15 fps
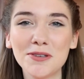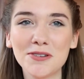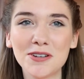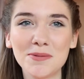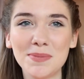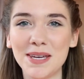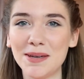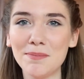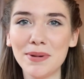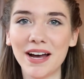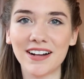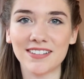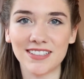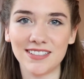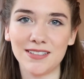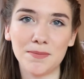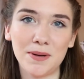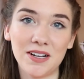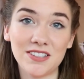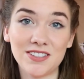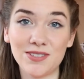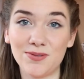you could be impacting in a
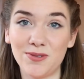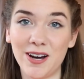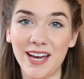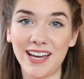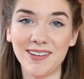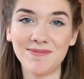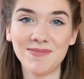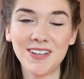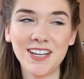positive way.